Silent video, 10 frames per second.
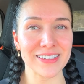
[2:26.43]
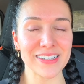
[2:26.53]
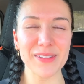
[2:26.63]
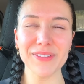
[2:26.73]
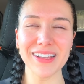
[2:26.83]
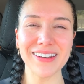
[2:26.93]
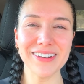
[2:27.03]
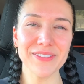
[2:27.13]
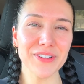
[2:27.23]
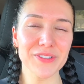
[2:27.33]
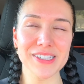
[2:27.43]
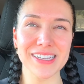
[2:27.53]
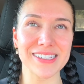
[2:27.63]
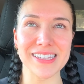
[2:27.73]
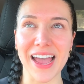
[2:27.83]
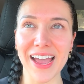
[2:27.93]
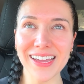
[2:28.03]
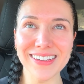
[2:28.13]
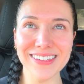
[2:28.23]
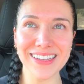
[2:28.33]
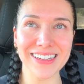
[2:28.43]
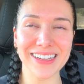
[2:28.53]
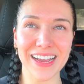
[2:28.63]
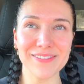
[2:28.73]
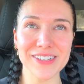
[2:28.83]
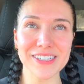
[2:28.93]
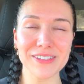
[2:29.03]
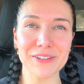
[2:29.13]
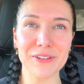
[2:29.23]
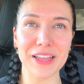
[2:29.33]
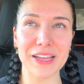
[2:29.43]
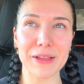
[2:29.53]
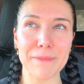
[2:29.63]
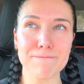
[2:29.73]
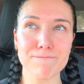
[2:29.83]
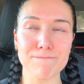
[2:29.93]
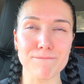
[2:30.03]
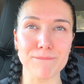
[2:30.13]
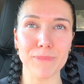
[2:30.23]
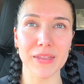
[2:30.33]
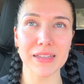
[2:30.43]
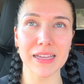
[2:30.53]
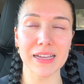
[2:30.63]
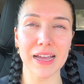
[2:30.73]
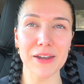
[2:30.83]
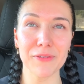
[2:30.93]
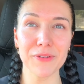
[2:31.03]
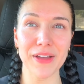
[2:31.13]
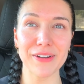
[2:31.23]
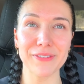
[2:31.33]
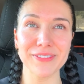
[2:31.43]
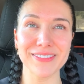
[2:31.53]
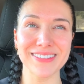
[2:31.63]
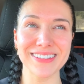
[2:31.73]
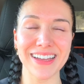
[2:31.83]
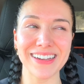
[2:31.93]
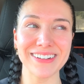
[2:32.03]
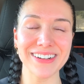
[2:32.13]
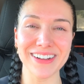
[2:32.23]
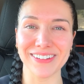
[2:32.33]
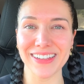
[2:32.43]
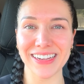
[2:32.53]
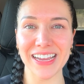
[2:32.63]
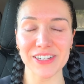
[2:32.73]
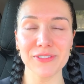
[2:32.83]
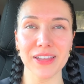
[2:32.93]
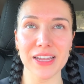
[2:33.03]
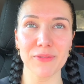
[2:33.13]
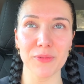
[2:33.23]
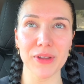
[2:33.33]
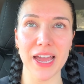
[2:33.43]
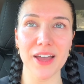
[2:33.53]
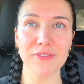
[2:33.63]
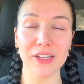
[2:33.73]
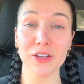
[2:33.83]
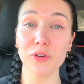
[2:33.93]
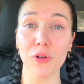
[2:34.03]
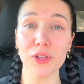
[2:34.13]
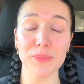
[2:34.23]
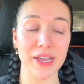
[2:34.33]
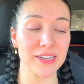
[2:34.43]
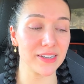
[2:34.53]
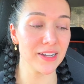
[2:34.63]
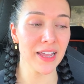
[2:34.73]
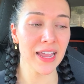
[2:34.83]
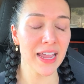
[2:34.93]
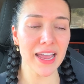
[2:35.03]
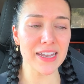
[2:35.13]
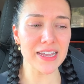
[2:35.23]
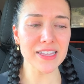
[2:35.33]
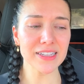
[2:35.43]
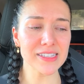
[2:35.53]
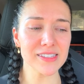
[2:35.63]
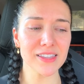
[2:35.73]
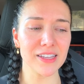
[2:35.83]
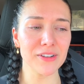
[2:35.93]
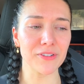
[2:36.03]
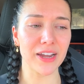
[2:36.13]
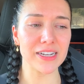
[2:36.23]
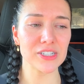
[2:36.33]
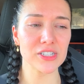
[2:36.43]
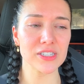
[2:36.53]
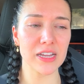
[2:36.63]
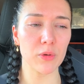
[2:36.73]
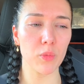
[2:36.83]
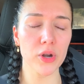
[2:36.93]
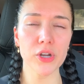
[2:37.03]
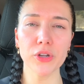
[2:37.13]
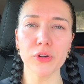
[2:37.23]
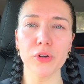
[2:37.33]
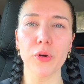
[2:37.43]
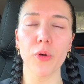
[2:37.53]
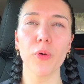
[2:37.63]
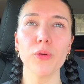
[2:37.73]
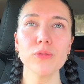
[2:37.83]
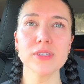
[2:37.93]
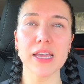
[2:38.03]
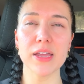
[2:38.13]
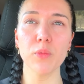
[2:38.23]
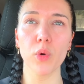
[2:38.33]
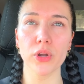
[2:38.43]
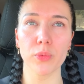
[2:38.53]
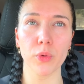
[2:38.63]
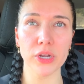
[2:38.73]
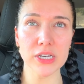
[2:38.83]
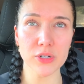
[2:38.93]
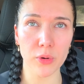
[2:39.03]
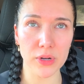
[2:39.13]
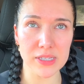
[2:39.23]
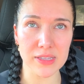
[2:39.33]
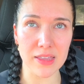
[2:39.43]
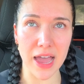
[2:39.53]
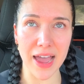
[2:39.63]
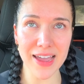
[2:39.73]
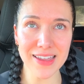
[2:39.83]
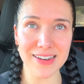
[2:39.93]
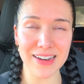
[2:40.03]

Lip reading: and I don't even know if to say sad. Like I'm just a little like, like I don't know. Like I do like when we have like a goal in mind, and I think that's the thing, right? It's just like, what are your goals and working towards that.